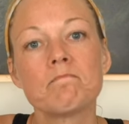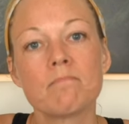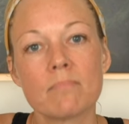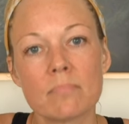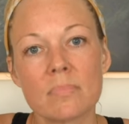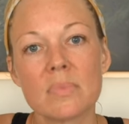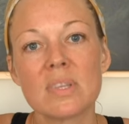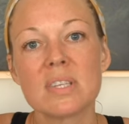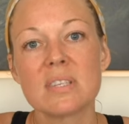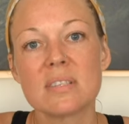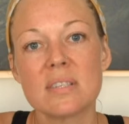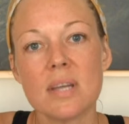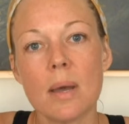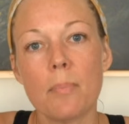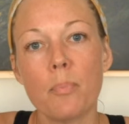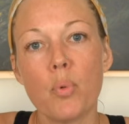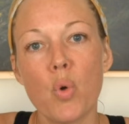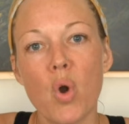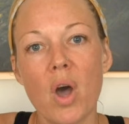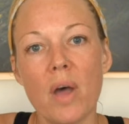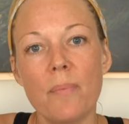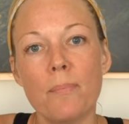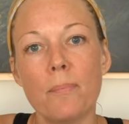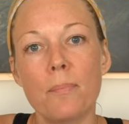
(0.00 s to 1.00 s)
step
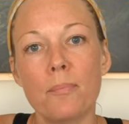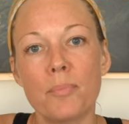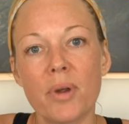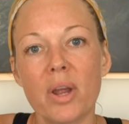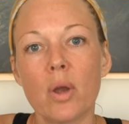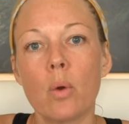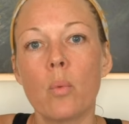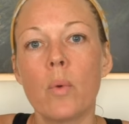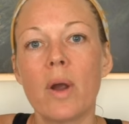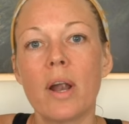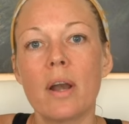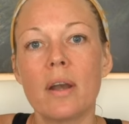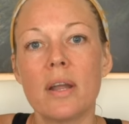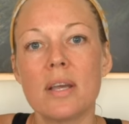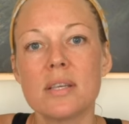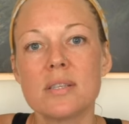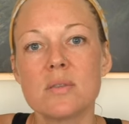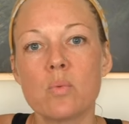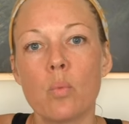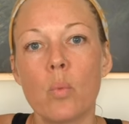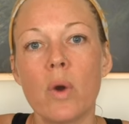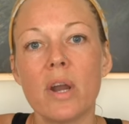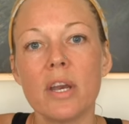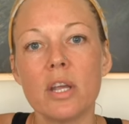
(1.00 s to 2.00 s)
one, bring
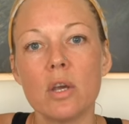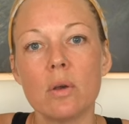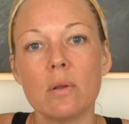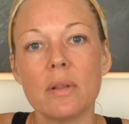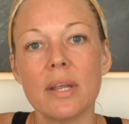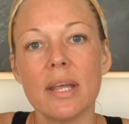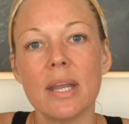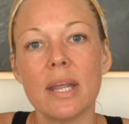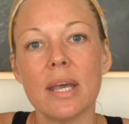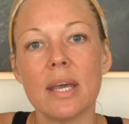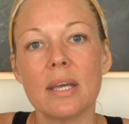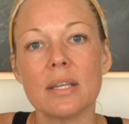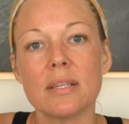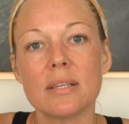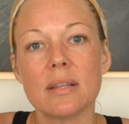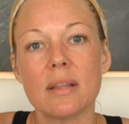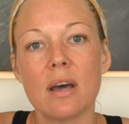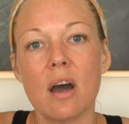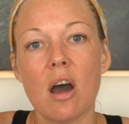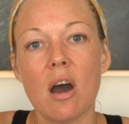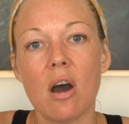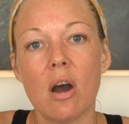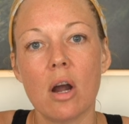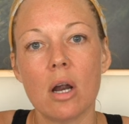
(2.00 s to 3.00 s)
awareness. When are you leaning into
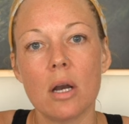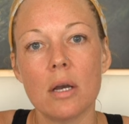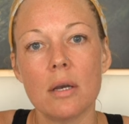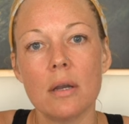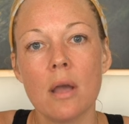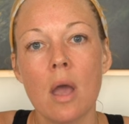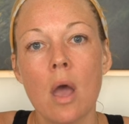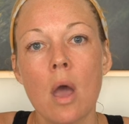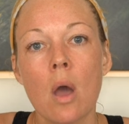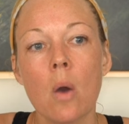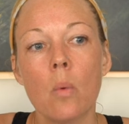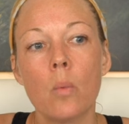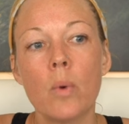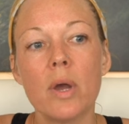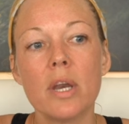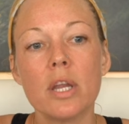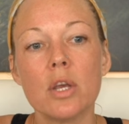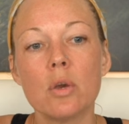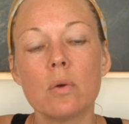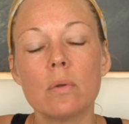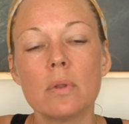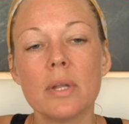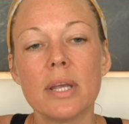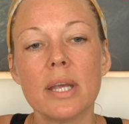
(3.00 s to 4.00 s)
the hard? When are
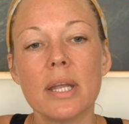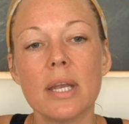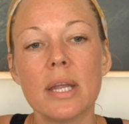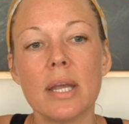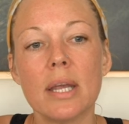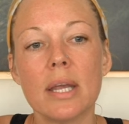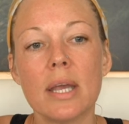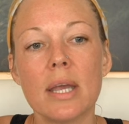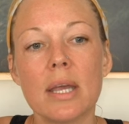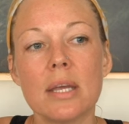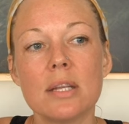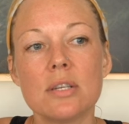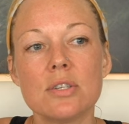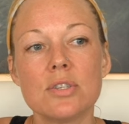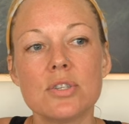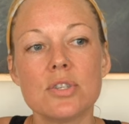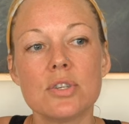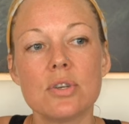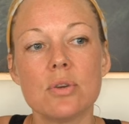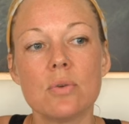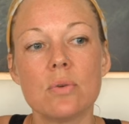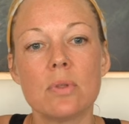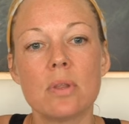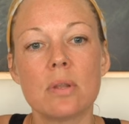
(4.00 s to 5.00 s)
you leaning
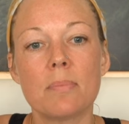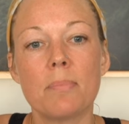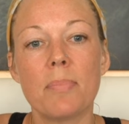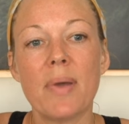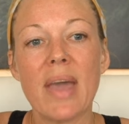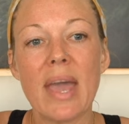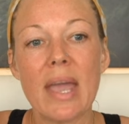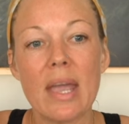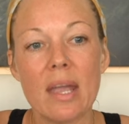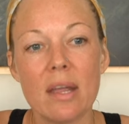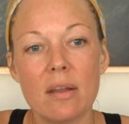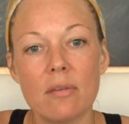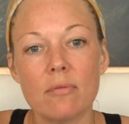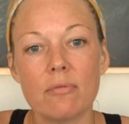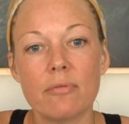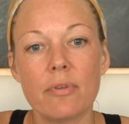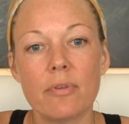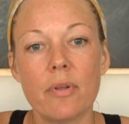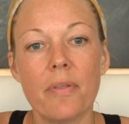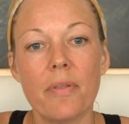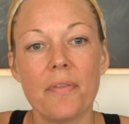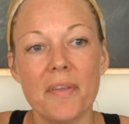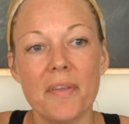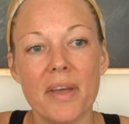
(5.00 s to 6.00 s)
into the
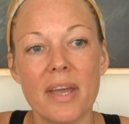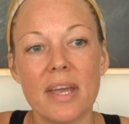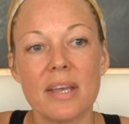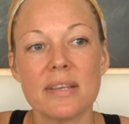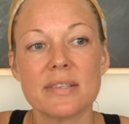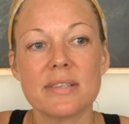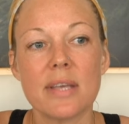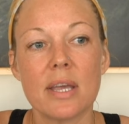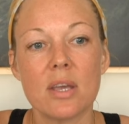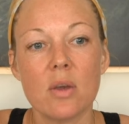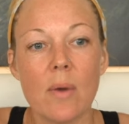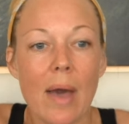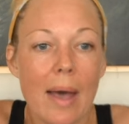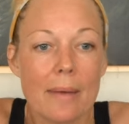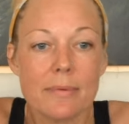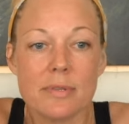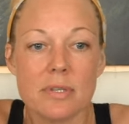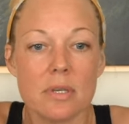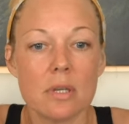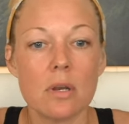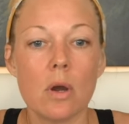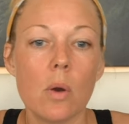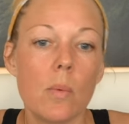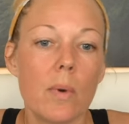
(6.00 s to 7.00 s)
painful things that you
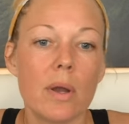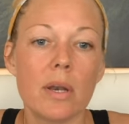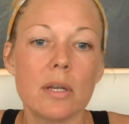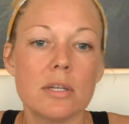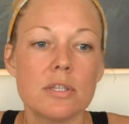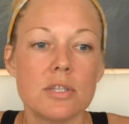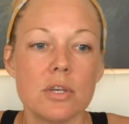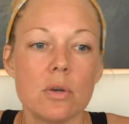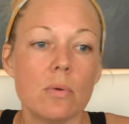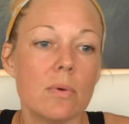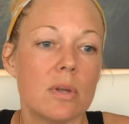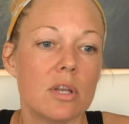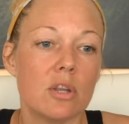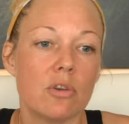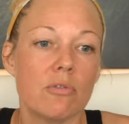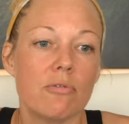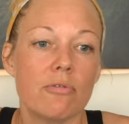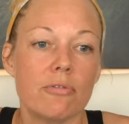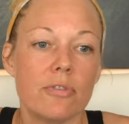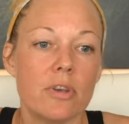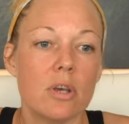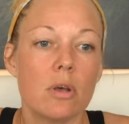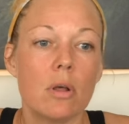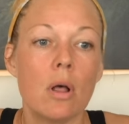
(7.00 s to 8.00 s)
absolutely don't want to do and you feel